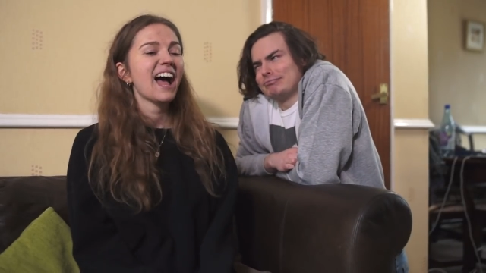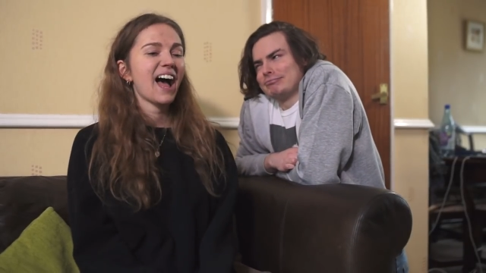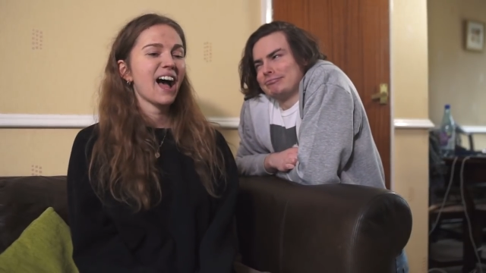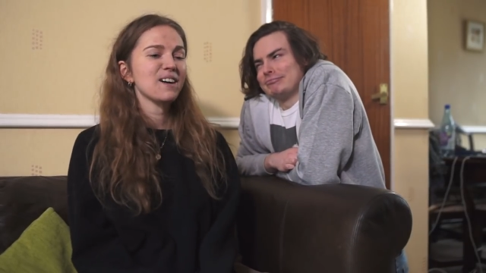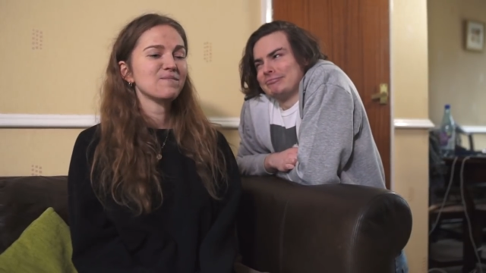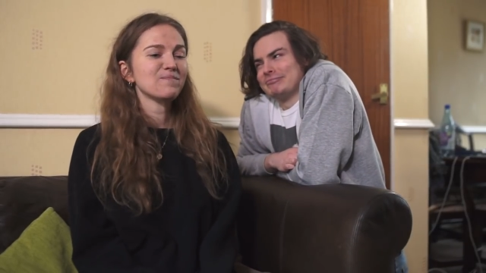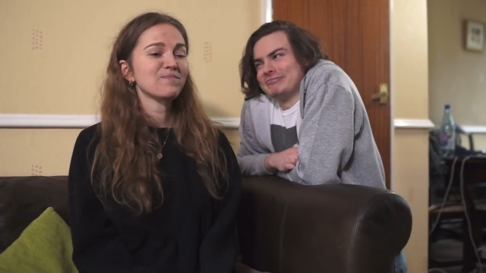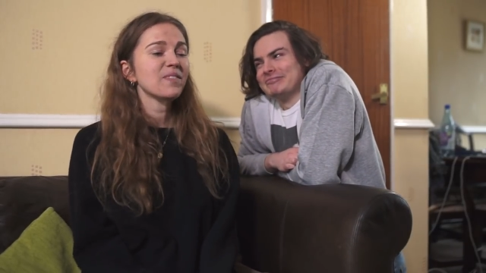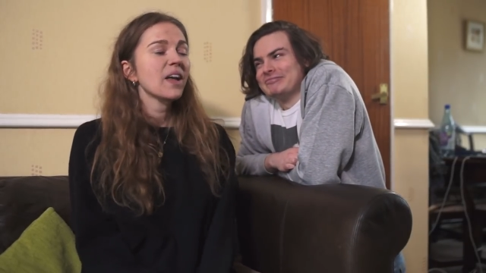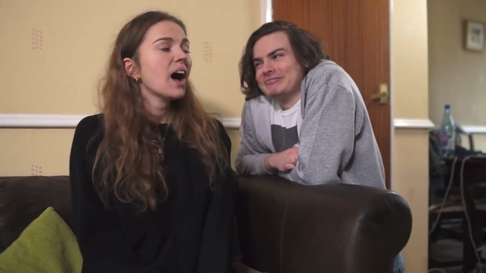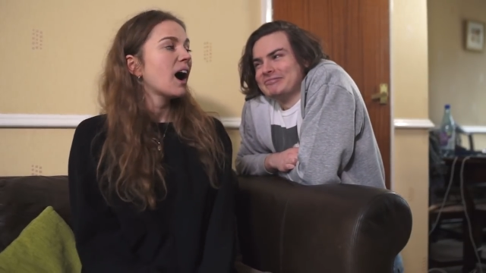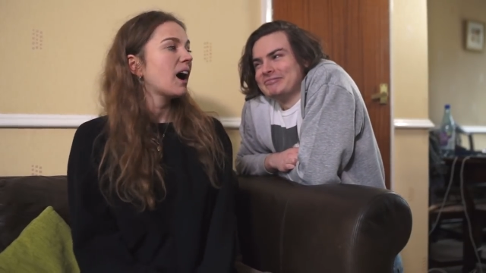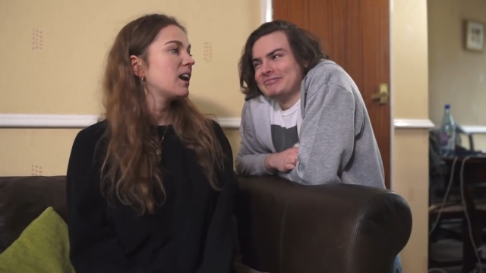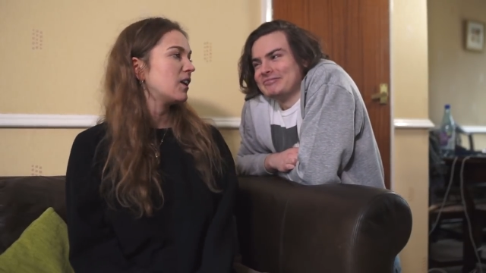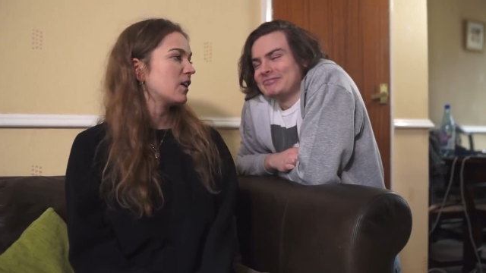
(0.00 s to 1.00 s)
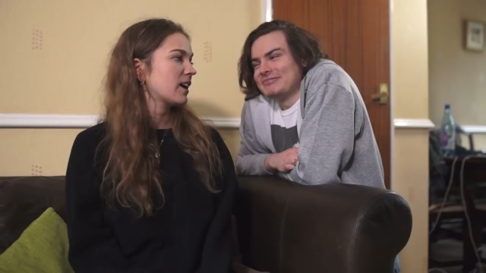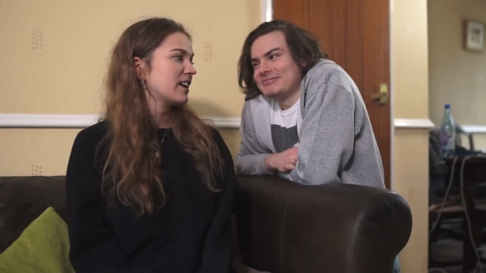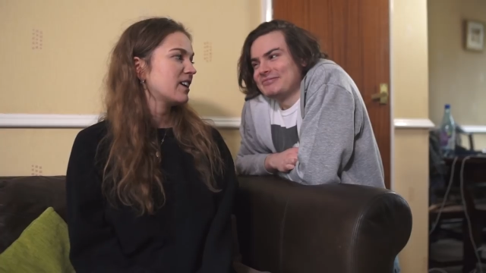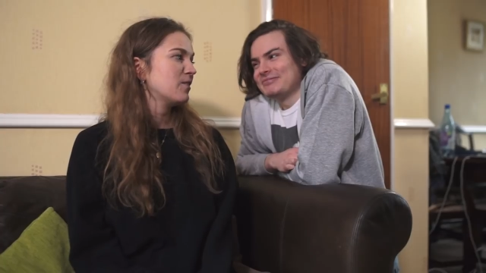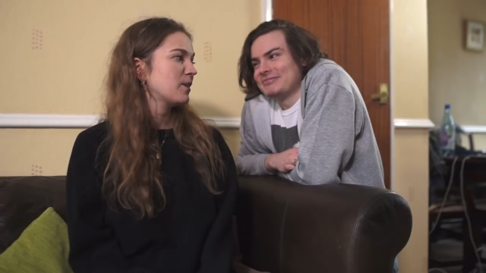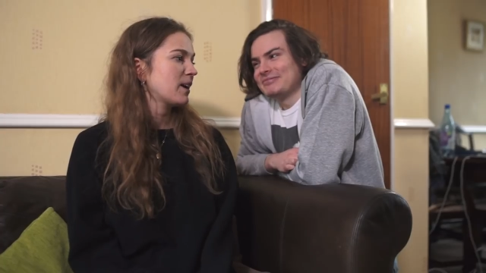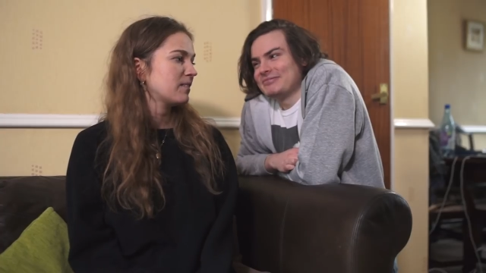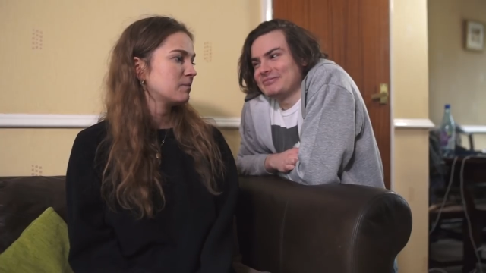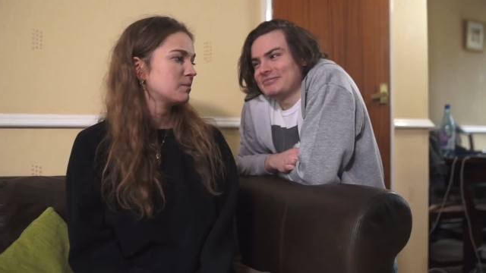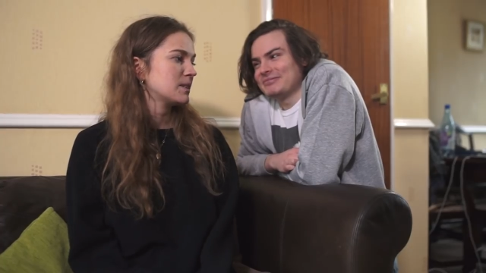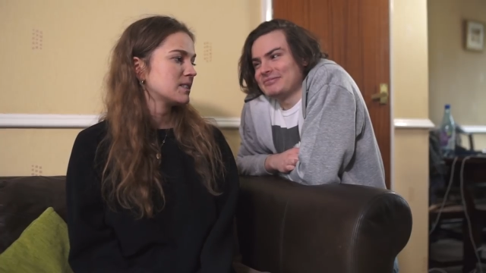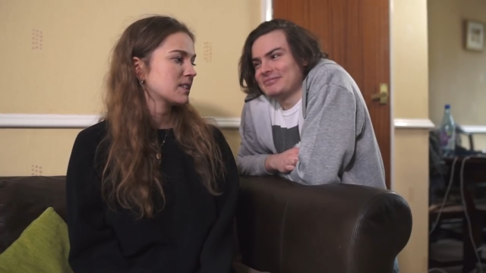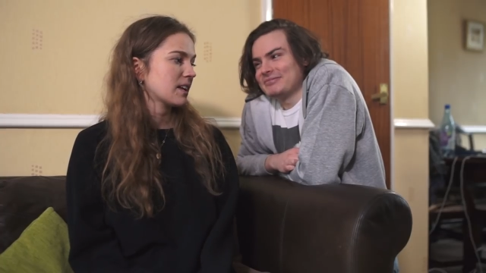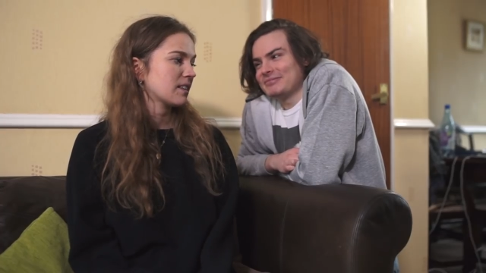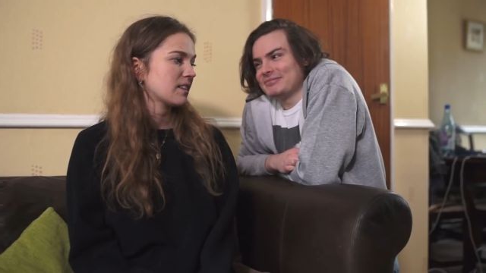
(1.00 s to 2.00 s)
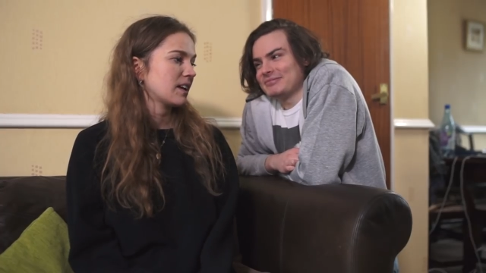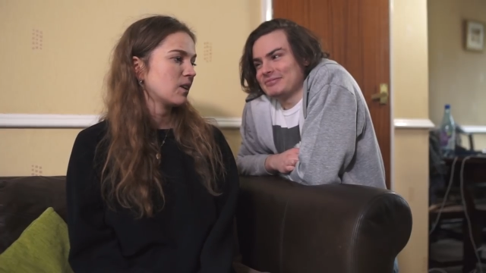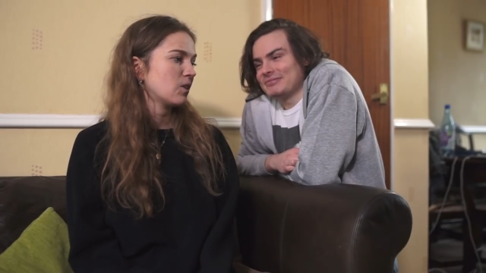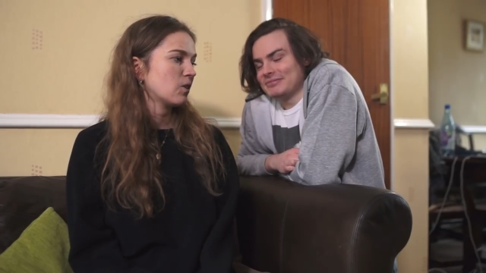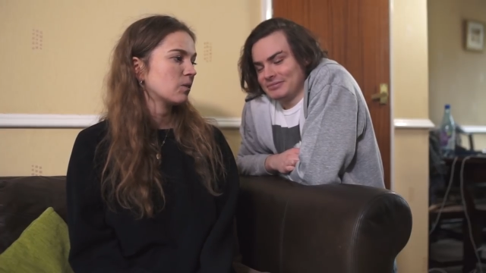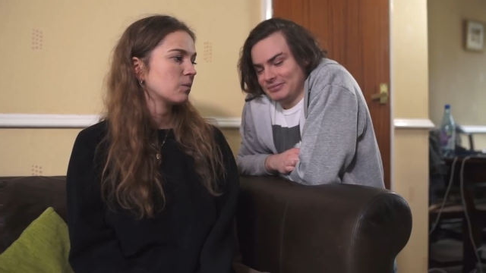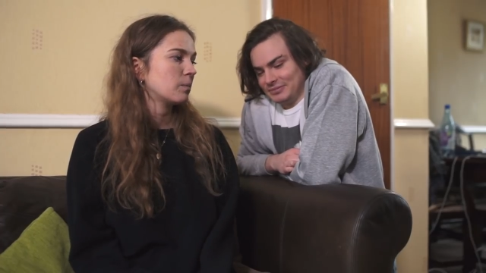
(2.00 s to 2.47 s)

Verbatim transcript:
Speaker 1: um, look, I know we haven't been together that long,